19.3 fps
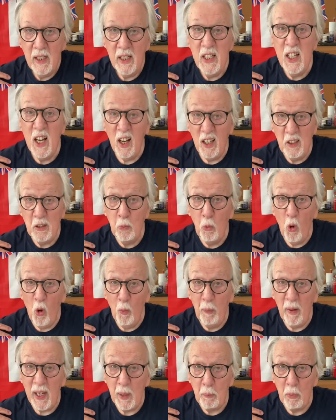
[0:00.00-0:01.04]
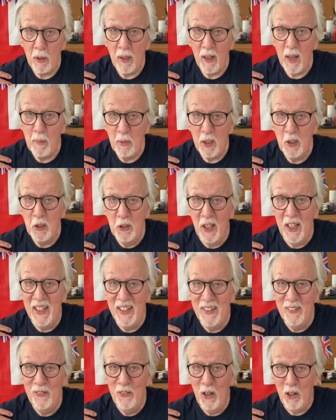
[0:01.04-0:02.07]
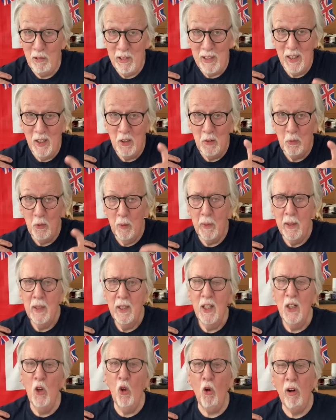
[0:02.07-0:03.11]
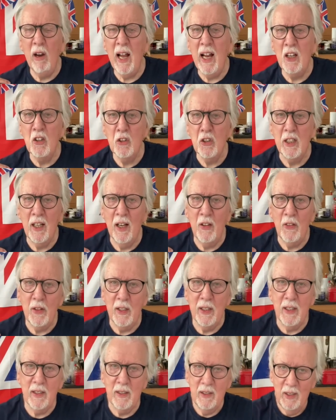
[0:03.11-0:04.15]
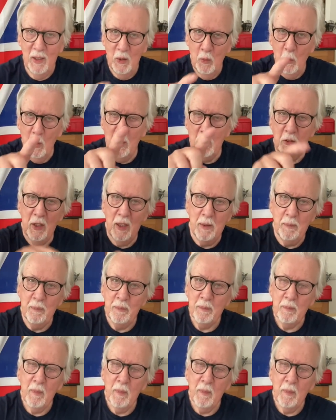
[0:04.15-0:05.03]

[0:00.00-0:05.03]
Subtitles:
Nice wallpaper, I must. Very nice wall. Laura Ashley, I think. Well done.